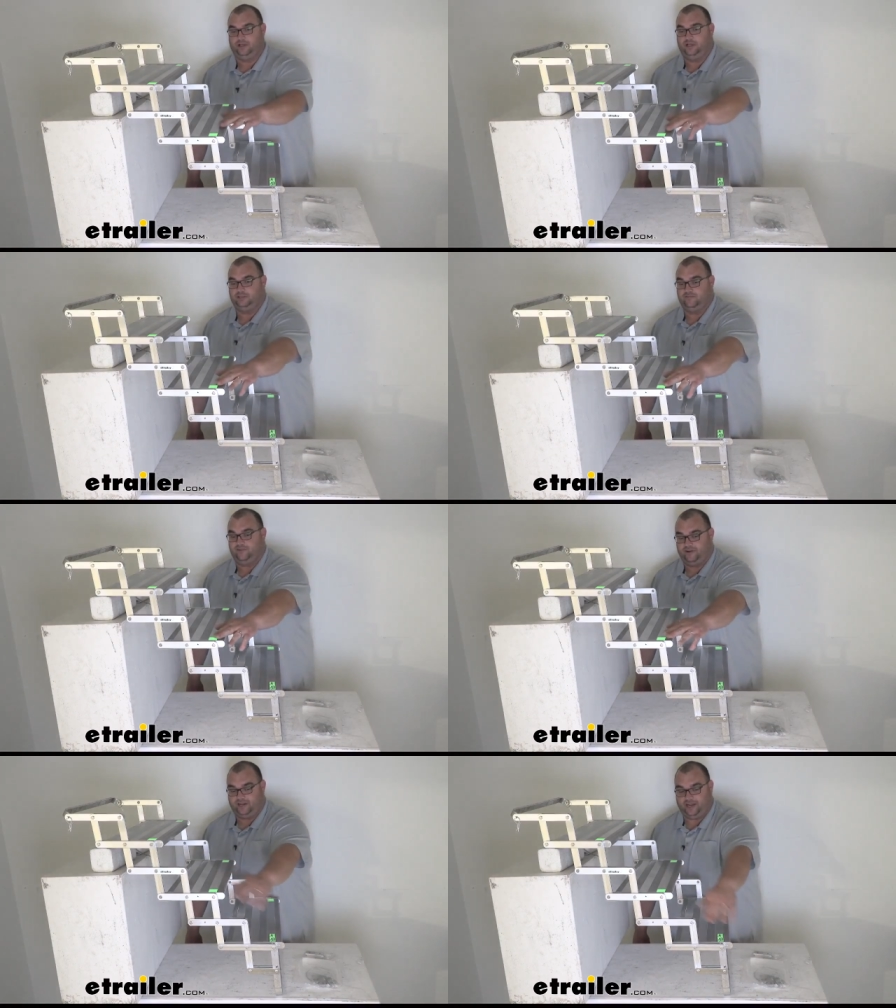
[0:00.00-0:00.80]
It's a
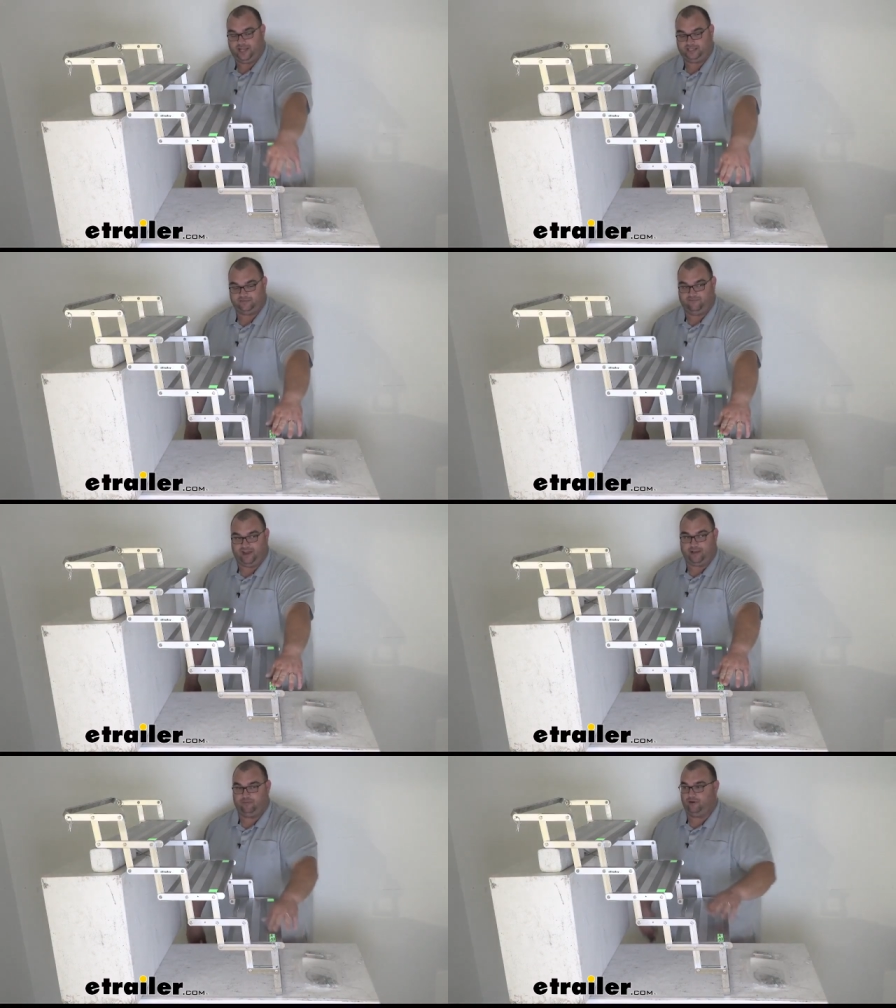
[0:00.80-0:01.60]
very nice,
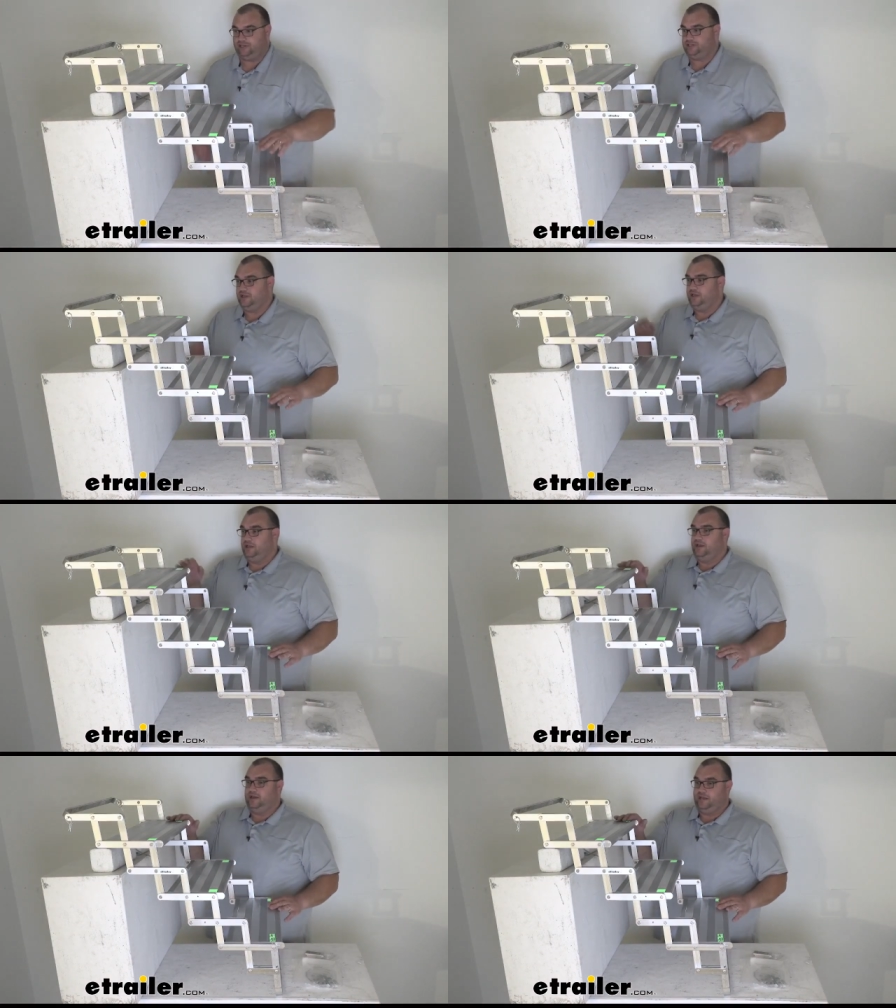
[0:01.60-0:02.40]
vibrant,
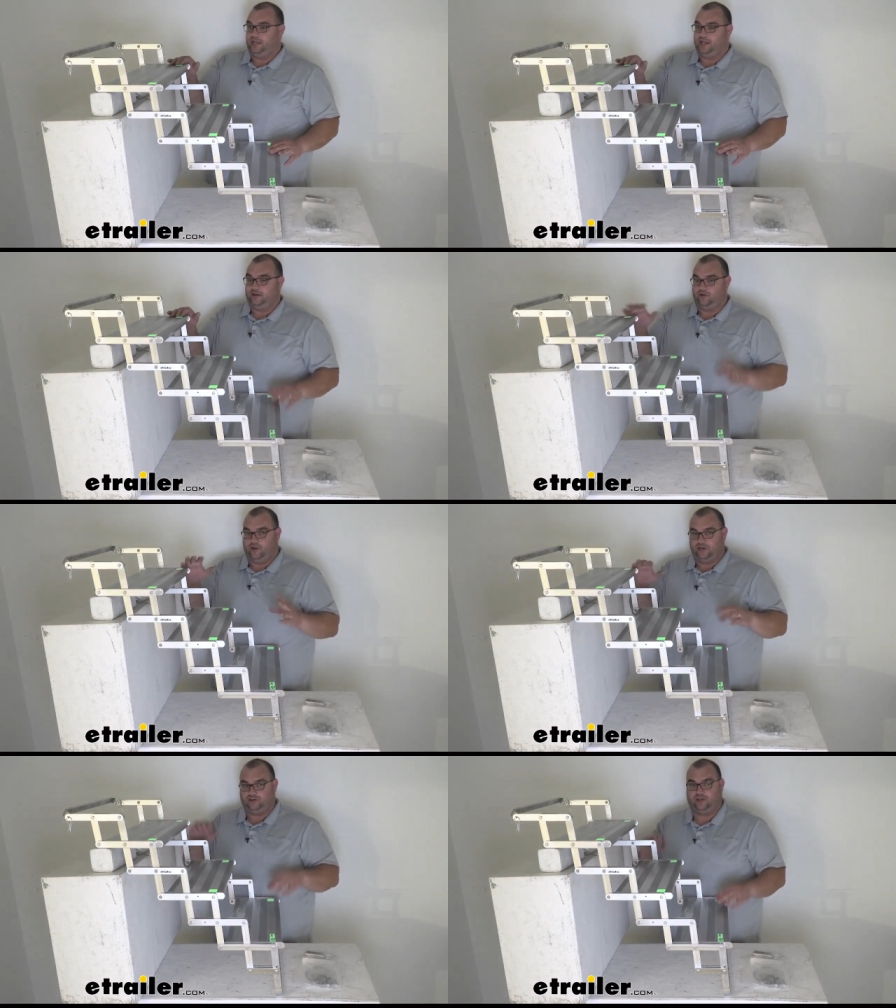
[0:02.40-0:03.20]
neon
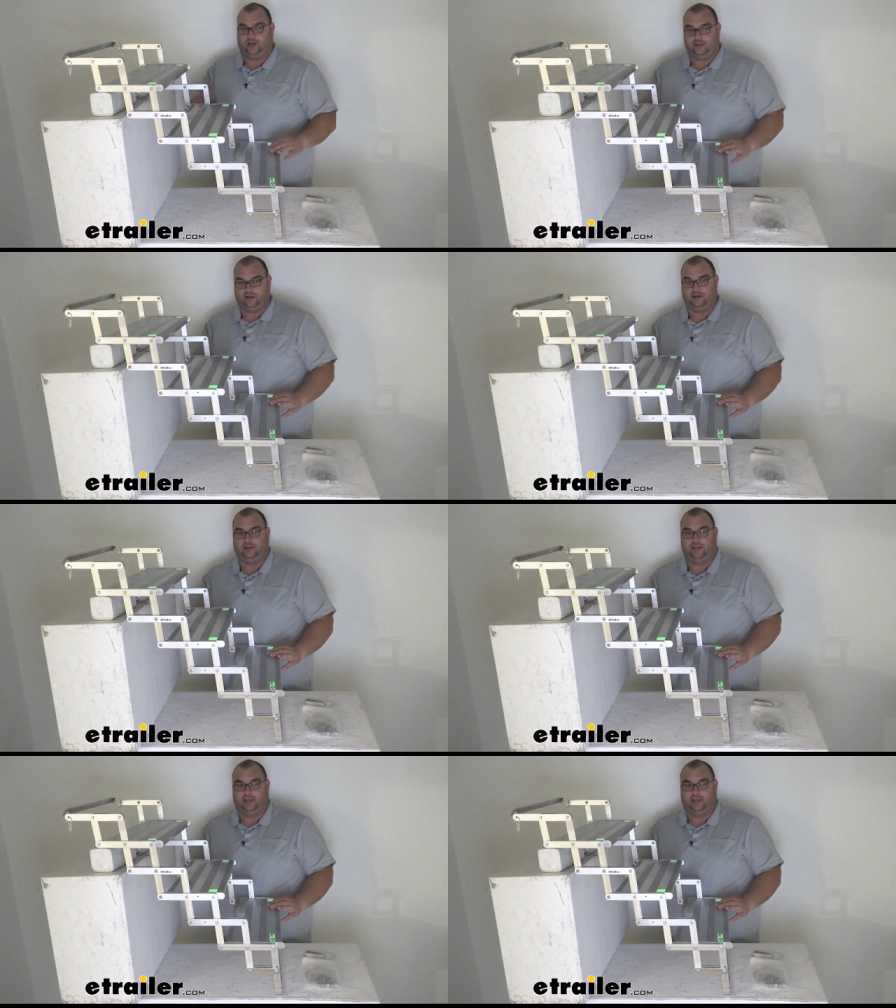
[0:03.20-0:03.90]
greenish color.